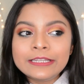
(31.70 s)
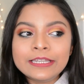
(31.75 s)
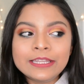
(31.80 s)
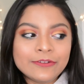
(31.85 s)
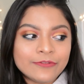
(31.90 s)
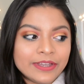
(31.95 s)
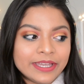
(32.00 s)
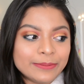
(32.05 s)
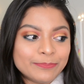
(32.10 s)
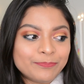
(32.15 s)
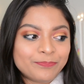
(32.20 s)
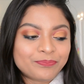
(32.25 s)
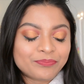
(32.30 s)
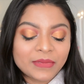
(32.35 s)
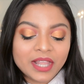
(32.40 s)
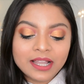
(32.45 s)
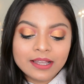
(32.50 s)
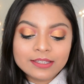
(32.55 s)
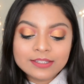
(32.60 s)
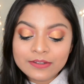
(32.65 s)
Anyway,
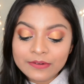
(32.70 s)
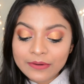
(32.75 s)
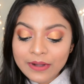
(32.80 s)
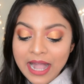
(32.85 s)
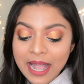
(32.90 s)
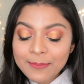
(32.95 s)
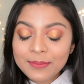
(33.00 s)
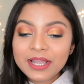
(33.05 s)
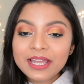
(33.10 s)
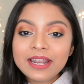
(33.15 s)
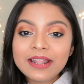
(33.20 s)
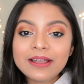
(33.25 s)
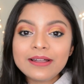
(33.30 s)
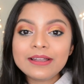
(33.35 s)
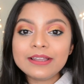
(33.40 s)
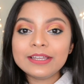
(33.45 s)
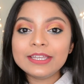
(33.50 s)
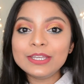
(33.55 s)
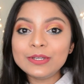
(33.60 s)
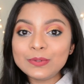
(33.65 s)
so I'm
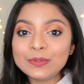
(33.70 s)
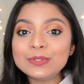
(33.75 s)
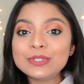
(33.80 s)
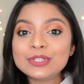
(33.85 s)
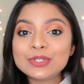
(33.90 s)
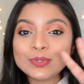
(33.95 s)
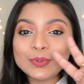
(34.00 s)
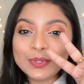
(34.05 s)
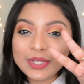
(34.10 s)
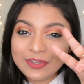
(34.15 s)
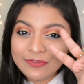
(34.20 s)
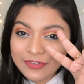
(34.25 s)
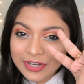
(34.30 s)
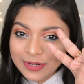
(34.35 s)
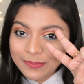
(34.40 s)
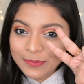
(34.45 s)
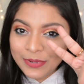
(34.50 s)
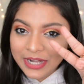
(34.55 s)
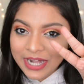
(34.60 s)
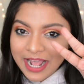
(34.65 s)
gonna use two
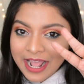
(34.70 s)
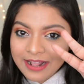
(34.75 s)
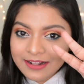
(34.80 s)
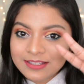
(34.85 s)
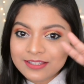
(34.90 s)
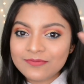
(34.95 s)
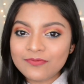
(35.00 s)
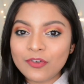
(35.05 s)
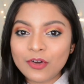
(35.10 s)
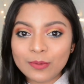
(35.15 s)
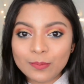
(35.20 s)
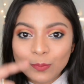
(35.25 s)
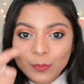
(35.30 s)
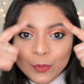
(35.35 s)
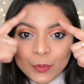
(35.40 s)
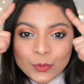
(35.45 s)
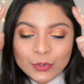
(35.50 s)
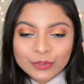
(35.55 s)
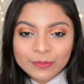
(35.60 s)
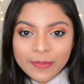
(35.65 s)
different products for
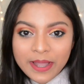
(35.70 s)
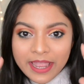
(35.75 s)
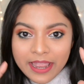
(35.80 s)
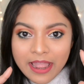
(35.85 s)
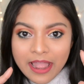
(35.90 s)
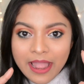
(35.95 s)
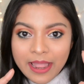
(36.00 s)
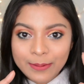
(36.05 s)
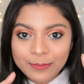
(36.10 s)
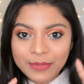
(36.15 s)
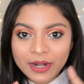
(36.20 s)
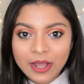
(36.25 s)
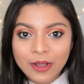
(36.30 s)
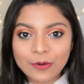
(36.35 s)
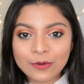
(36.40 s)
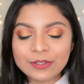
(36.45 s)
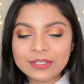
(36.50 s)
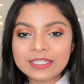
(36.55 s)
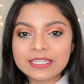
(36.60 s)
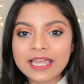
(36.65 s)
both my
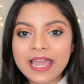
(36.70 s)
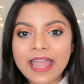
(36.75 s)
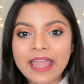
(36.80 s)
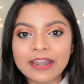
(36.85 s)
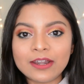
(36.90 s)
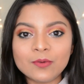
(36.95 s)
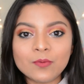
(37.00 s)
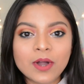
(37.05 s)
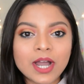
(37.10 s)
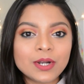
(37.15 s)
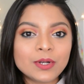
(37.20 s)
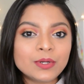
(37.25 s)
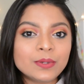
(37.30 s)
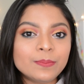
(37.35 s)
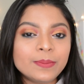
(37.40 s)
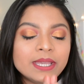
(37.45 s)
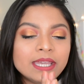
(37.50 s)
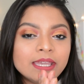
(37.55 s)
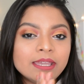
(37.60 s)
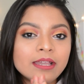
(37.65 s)
eyebrows, and one
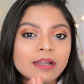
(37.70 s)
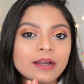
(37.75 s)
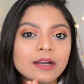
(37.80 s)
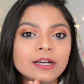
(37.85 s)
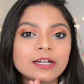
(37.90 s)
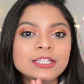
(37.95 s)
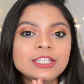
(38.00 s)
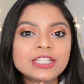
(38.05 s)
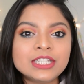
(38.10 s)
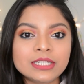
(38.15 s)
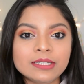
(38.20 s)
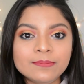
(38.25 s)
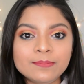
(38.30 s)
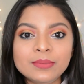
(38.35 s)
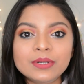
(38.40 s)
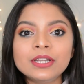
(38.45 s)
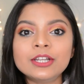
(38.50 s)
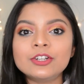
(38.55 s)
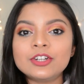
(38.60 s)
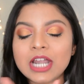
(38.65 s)
would be a cheap
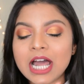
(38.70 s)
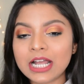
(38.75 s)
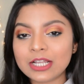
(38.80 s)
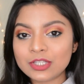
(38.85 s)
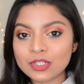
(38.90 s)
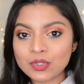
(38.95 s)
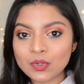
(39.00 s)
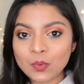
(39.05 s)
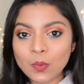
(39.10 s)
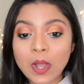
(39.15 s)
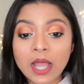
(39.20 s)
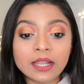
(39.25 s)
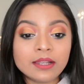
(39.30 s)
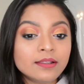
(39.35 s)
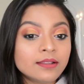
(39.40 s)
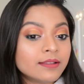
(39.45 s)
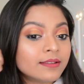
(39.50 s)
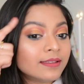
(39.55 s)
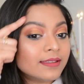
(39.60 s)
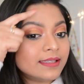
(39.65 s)
drugstore
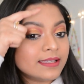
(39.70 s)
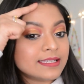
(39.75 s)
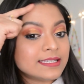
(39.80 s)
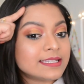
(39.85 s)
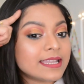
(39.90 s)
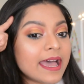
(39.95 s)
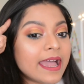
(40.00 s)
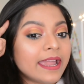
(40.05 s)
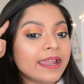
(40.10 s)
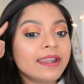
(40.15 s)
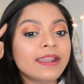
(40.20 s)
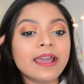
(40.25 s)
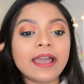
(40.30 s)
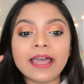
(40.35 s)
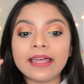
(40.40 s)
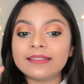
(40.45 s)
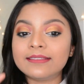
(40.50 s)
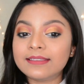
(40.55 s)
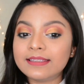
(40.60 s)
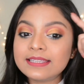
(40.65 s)
one, this side,
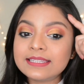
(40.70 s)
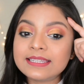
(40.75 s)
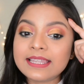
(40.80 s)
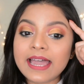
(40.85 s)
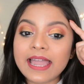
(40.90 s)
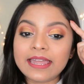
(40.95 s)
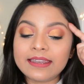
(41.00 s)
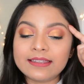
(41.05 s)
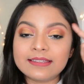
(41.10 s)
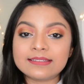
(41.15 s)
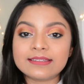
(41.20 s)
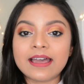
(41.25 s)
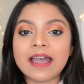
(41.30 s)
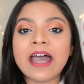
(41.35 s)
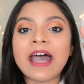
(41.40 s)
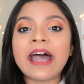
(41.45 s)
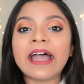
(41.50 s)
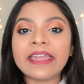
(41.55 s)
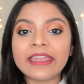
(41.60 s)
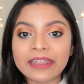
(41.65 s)
and this side is a
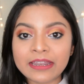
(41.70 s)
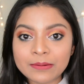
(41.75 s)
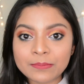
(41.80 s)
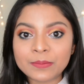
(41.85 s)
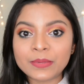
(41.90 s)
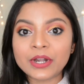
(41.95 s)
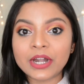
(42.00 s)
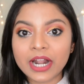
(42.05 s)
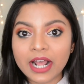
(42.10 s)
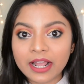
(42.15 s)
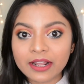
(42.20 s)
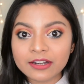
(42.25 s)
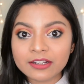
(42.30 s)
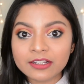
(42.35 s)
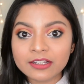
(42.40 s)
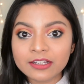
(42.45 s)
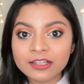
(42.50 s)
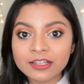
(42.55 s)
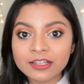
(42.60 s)
high-end product.